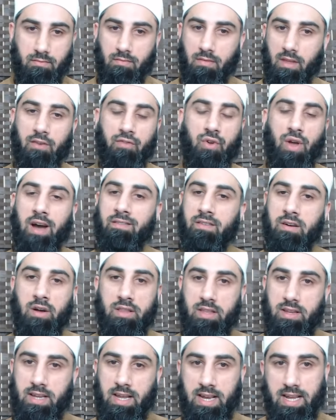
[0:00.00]
If you haven't got
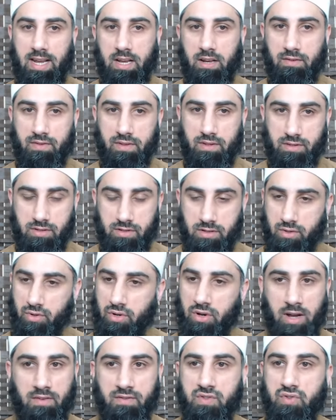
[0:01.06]
the decline of the sun, you
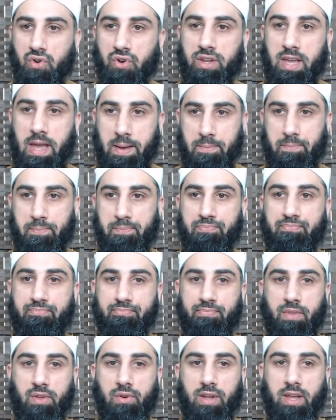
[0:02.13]
can't have Zuhr yet.
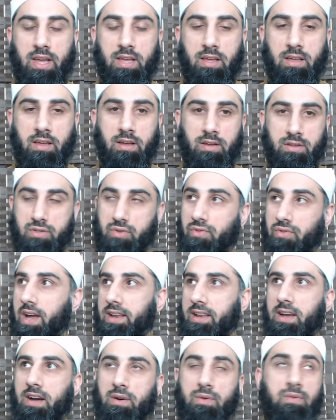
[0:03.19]
Okay, so right
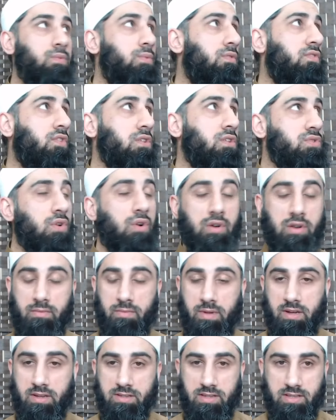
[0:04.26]
now we've got Zuhr
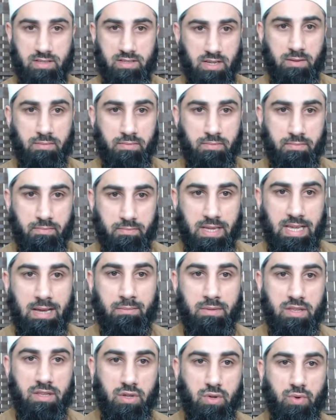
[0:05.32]
because it's 3 p.m. in
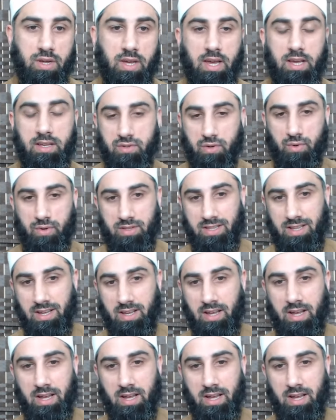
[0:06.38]
the UK. So the